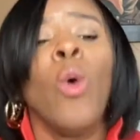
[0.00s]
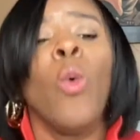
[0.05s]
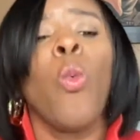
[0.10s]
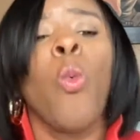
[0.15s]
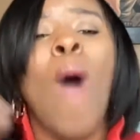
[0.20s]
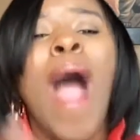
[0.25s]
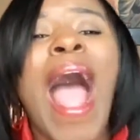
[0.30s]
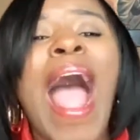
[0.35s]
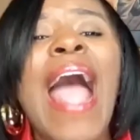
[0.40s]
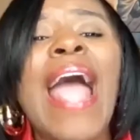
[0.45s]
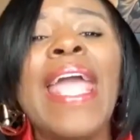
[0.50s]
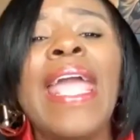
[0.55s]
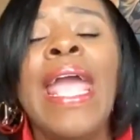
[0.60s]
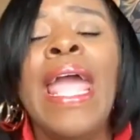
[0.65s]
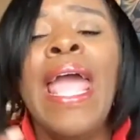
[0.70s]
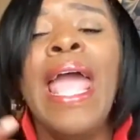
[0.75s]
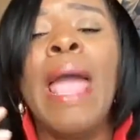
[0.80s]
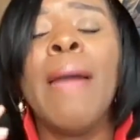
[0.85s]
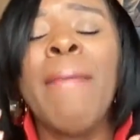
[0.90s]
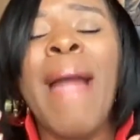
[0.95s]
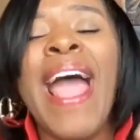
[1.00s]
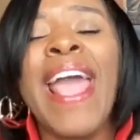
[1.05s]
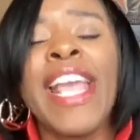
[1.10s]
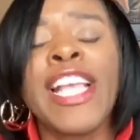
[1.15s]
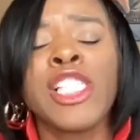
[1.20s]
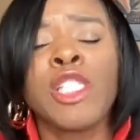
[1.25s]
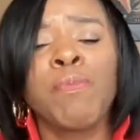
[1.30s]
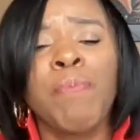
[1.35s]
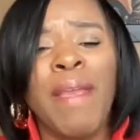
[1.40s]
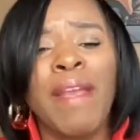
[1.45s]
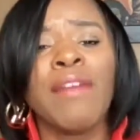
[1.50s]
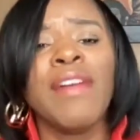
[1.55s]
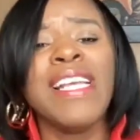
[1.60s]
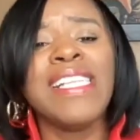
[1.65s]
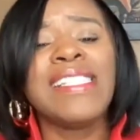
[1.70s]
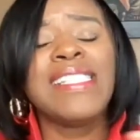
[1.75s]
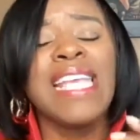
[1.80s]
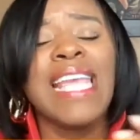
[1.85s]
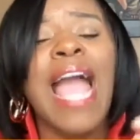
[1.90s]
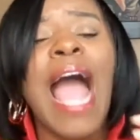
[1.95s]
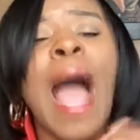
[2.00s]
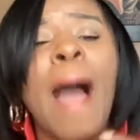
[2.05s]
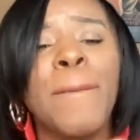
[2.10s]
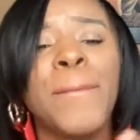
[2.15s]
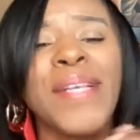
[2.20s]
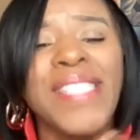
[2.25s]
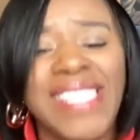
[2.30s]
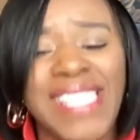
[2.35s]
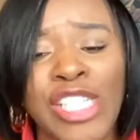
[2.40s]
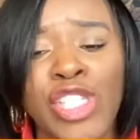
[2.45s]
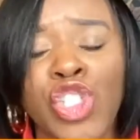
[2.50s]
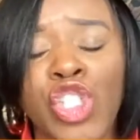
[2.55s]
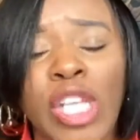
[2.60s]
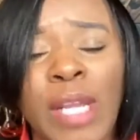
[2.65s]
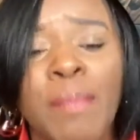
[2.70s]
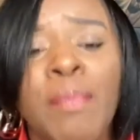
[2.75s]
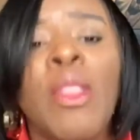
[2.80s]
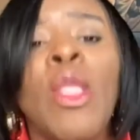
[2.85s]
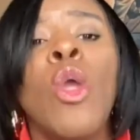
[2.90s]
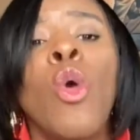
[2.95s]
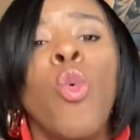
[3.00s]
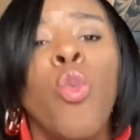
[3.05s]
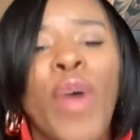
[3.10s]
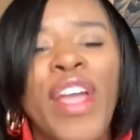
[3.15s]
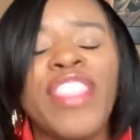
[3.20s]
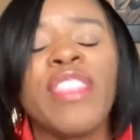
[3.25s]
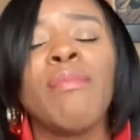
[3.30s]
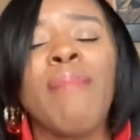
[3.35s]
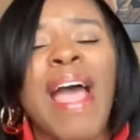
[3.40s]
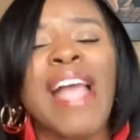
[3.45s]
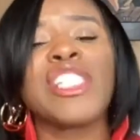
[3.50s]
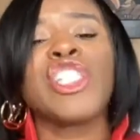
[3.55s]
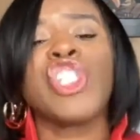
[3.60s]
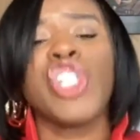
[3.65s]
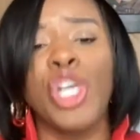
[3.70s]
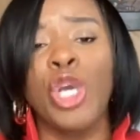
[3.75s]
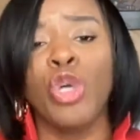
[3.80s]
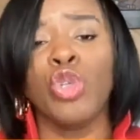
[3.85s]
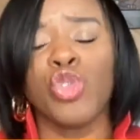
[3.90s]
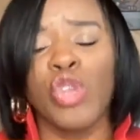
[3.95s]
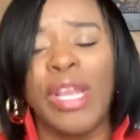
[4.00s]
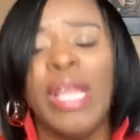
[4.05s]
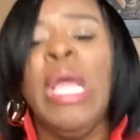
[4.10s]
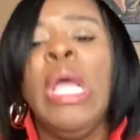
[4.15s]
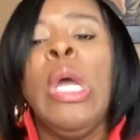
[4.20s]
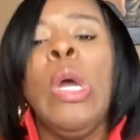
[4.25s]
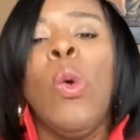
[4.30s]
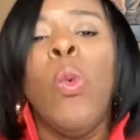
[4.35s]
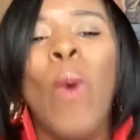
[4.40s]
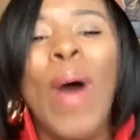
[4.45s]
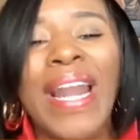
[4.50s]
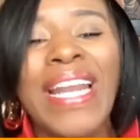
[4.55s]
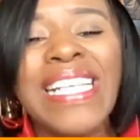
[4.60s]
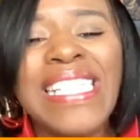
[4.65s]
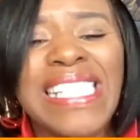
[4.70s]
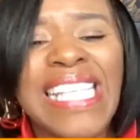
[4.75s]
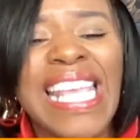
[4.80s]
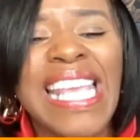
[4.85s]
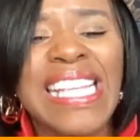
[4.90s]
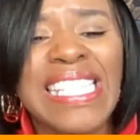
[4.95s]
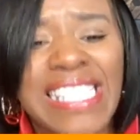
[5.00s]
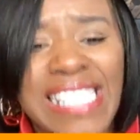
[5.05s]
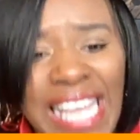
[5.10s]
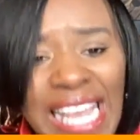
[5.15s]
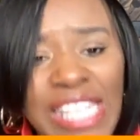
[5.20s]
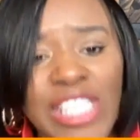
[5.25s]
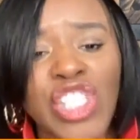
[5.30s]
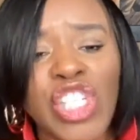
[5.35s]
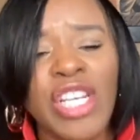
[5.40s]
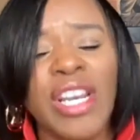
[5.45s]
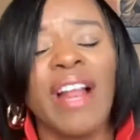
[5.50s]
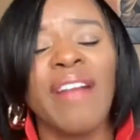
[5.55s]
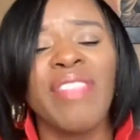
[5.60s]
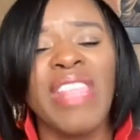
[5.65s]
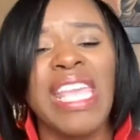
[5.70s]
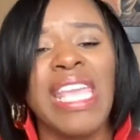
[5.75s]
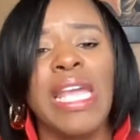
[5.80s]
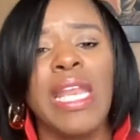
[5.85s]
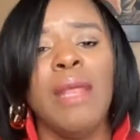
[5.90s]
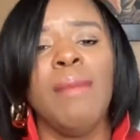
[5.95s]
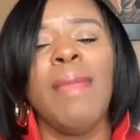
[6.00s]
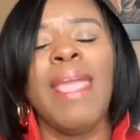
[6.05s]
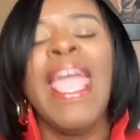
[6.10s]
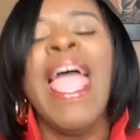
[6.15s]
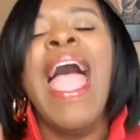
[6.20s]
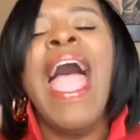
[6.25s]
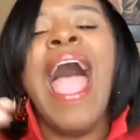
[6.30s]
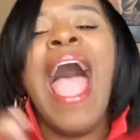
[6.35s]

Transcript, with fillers: Why am I experiencing opposition with my children? What is the intention of the enemy?